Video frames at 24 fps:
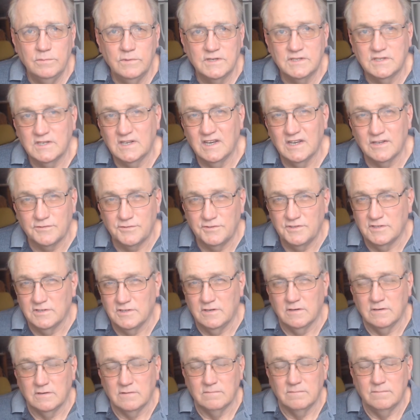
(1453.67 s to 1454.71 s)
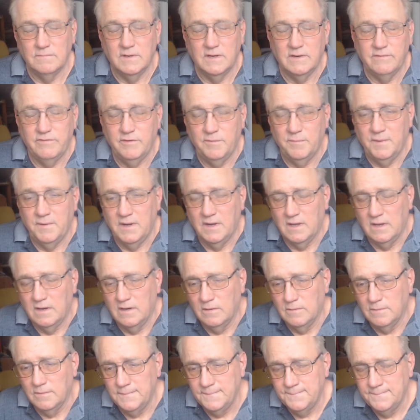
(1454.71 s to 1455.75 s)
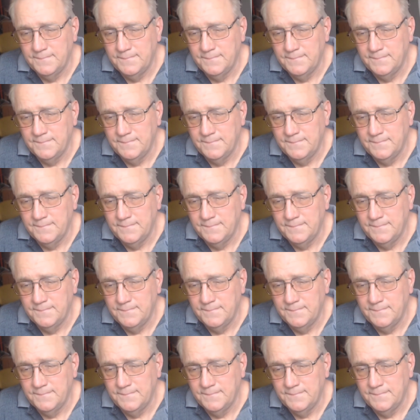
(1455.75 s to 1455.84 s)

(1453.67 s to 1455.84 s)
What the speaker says: It's a country song. Many of you may not know it,